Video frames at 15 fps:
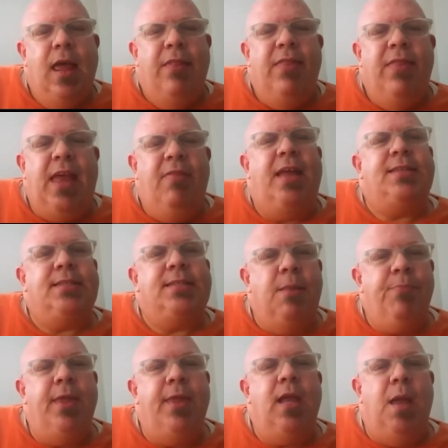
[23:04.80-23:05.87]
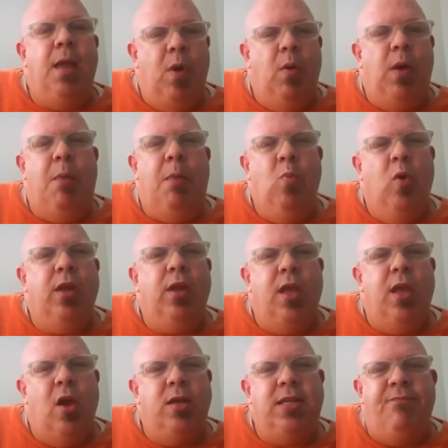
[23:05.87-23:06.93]
That's something I'm working
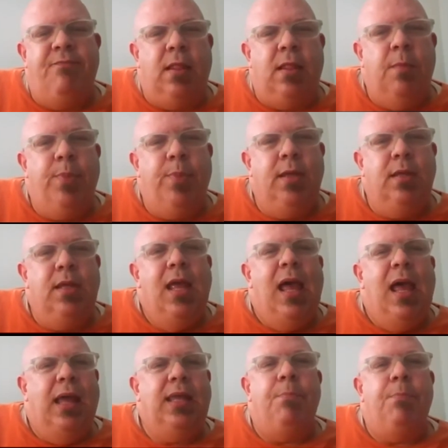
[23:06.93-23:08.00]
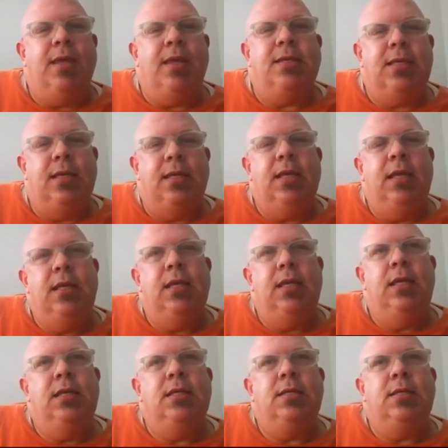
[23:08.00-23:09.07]
on developing, again, because it
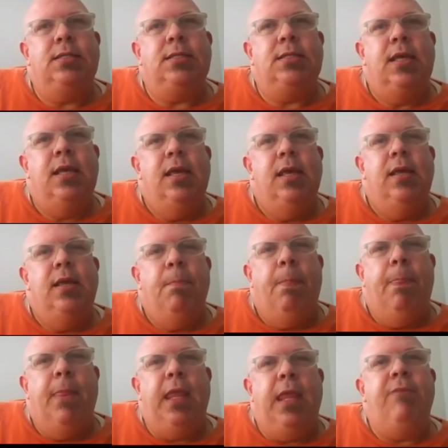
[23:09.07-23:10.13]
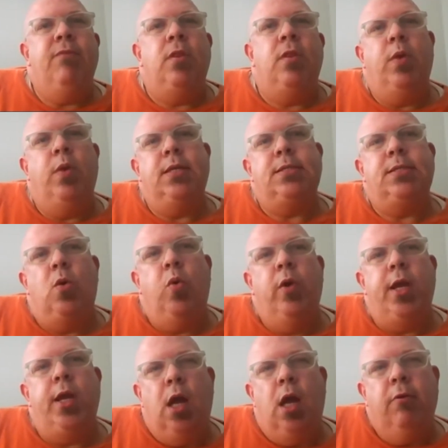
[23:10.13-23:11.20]
is, even though it is
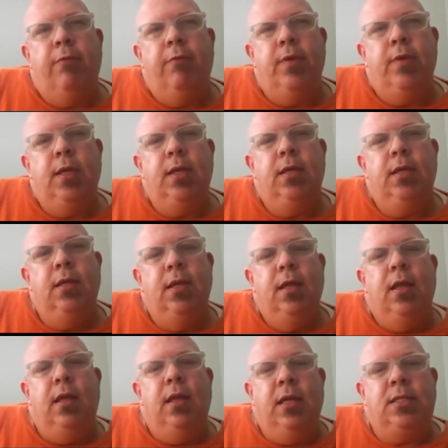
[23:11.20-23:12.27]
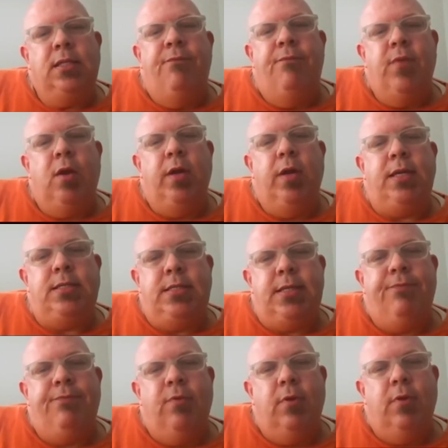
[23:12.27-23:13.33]
choreography, it's a very
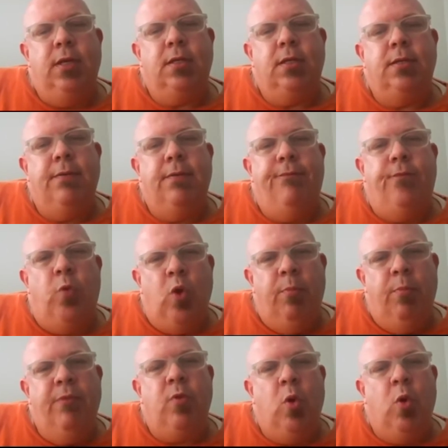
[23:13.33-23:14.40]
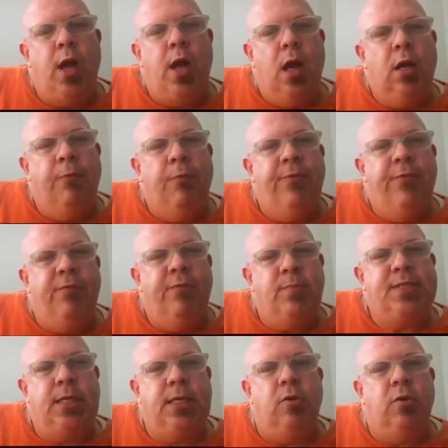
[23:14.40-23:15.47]
different form of choreography from
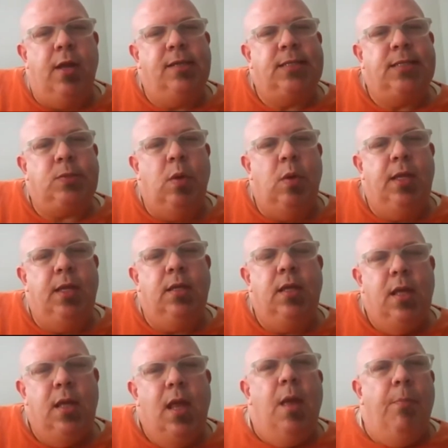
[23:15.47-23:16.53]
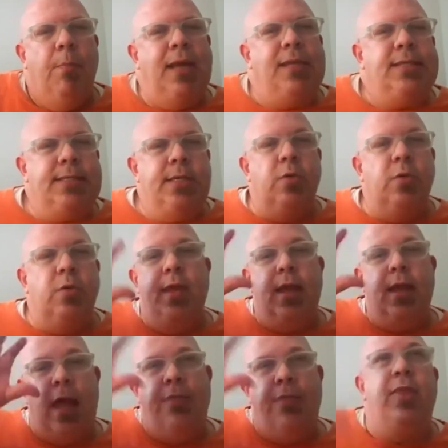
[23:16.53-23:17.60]
synchronized swimming. But I still think
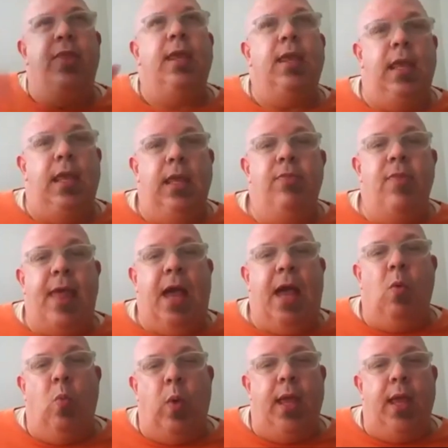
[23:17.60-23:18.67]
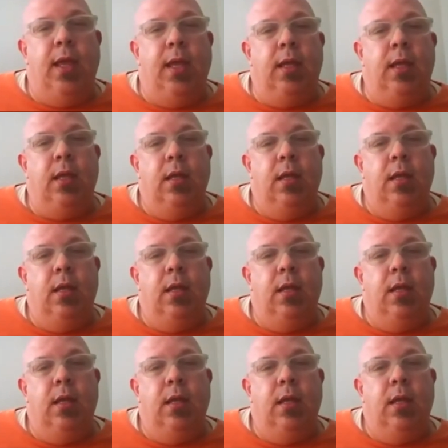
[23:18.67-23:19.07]
I think in that way